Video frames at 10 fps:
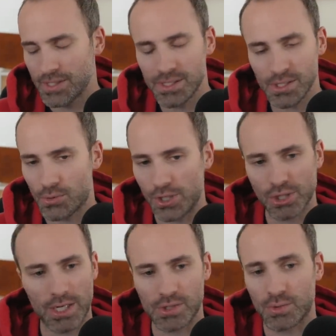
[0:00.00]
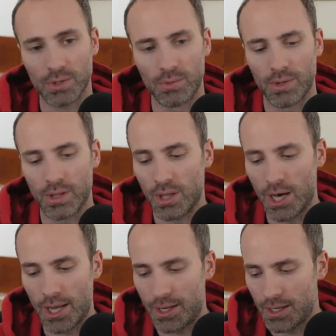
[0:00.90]
This is a question I struggle with a
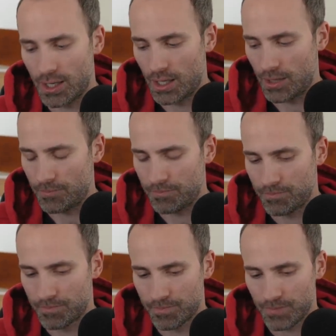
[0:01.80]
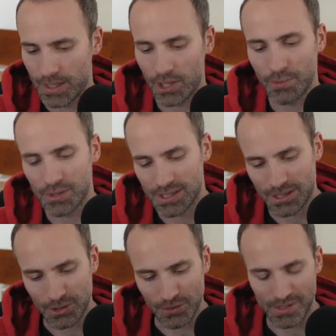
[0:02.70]
lot. Um, and
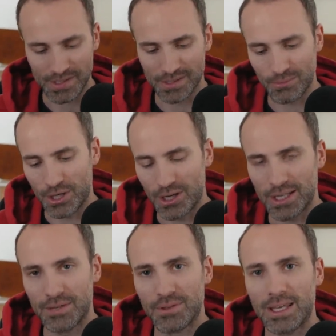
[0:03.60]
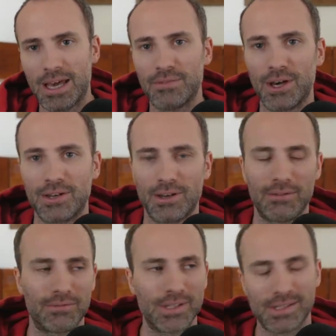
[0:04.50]
obviously, you know, this is where I give the caveat
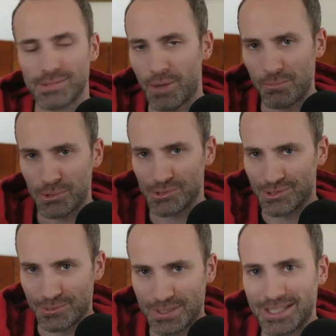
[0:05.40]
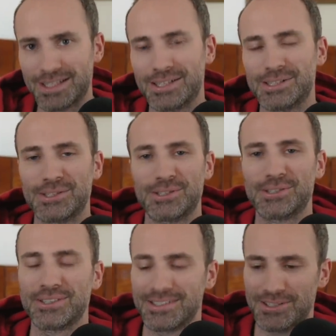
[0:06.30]
of this is my personal opinion. This
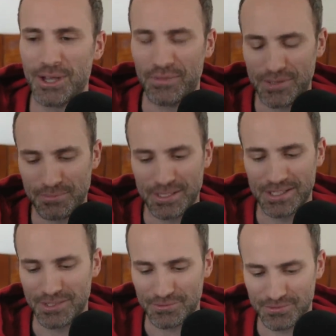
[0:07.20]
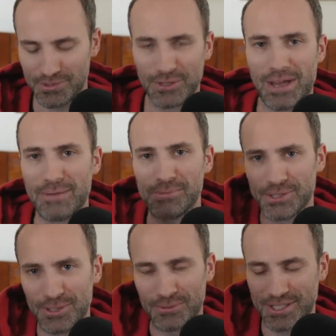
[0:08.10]
is not the opinion of, you know,
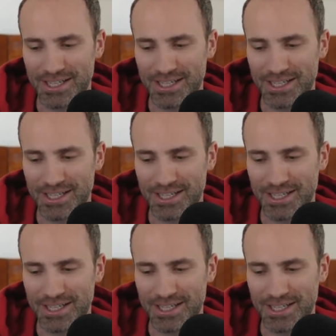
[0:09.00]
Amazon or